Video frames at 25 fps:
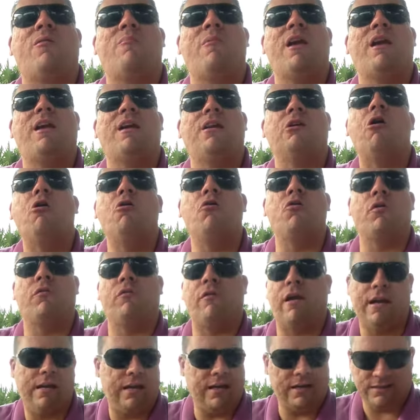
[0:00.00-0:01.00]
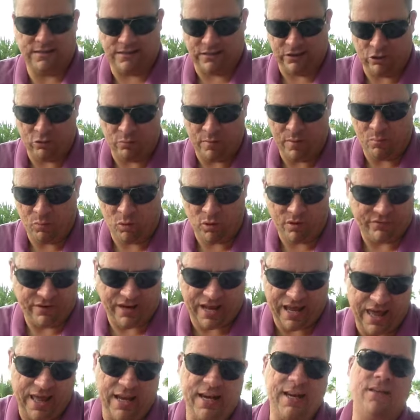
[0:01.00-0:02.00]
making owner financing a little bit more of a
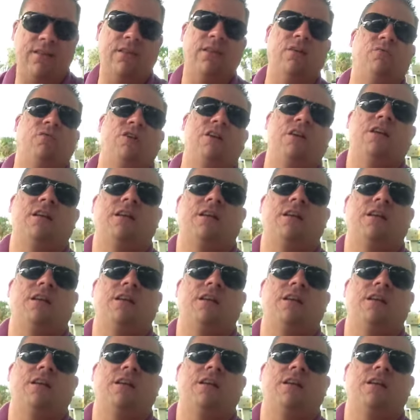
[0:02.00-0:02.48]
headache than what it